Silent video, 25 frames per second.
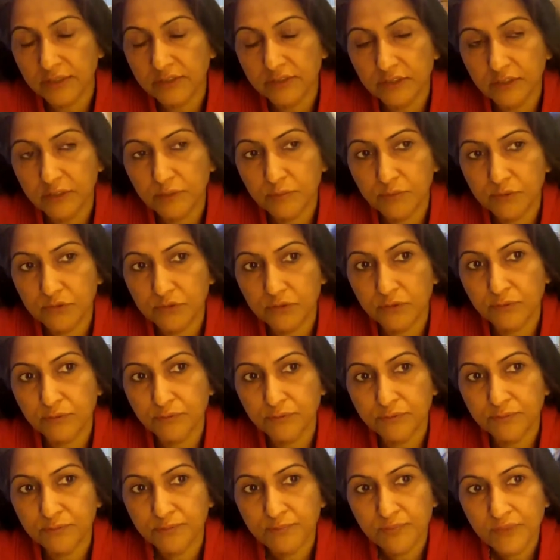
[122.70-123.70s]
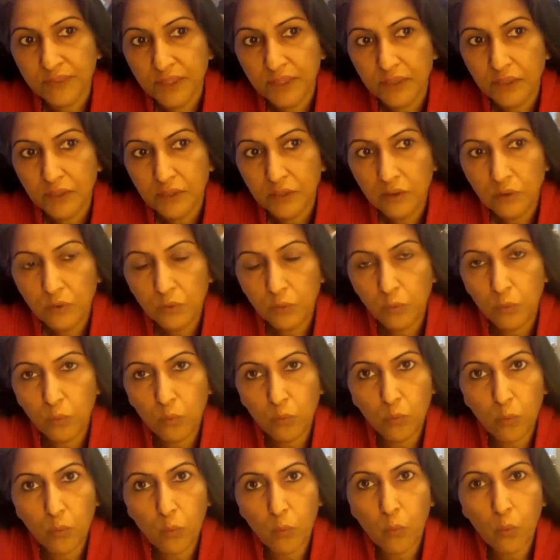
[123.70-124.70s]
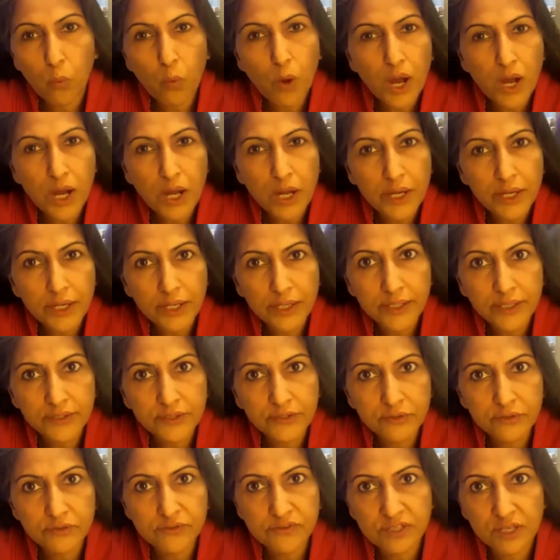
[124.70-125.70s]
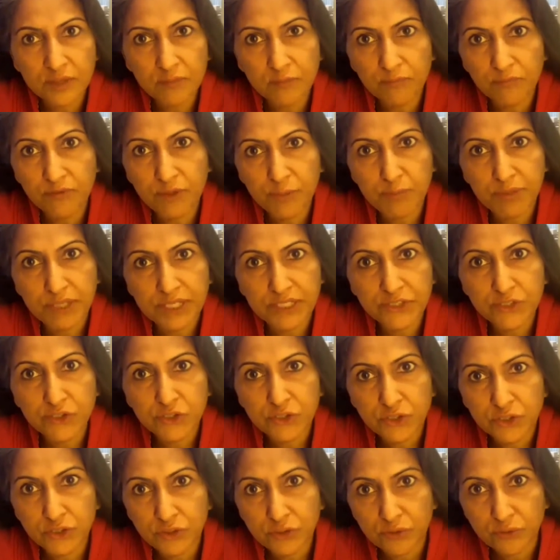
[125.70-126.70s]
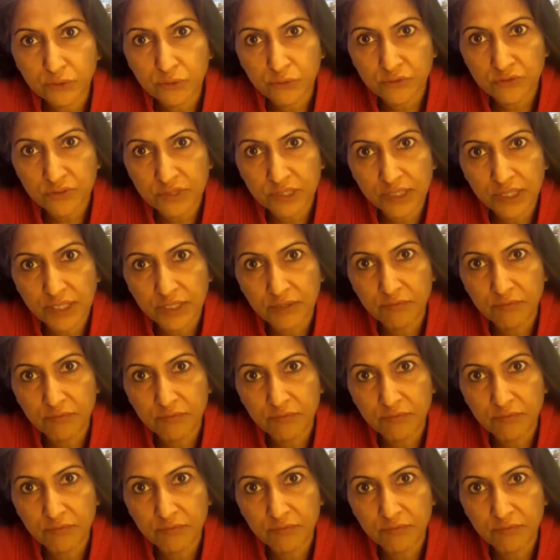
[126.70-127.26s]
in terms of why do some women choose the